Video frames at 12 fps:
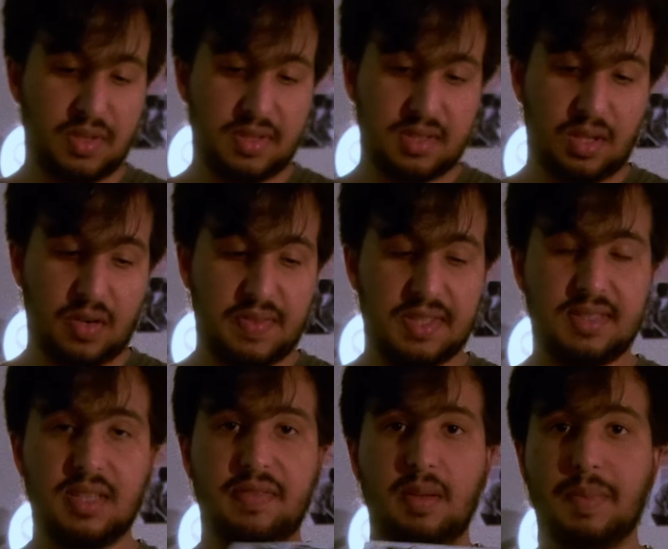and there's a lot of other
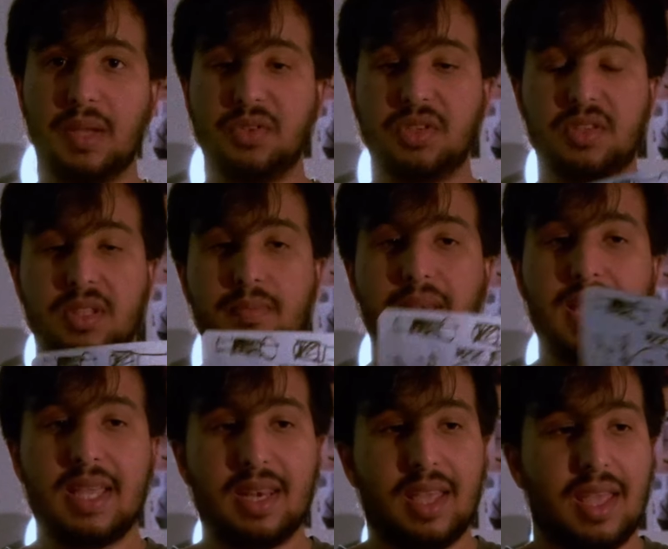stuff here, but I was just on the
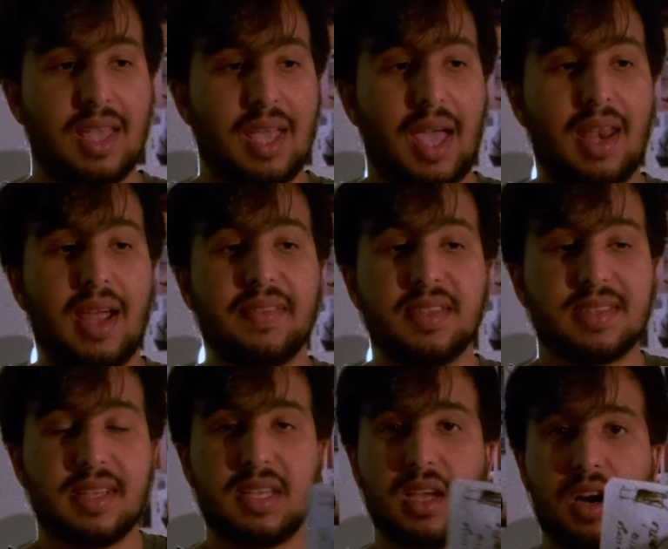plane and I had this
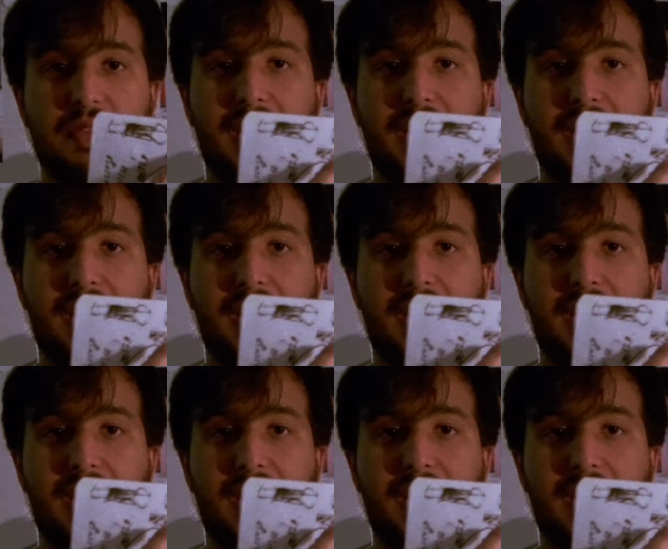idea of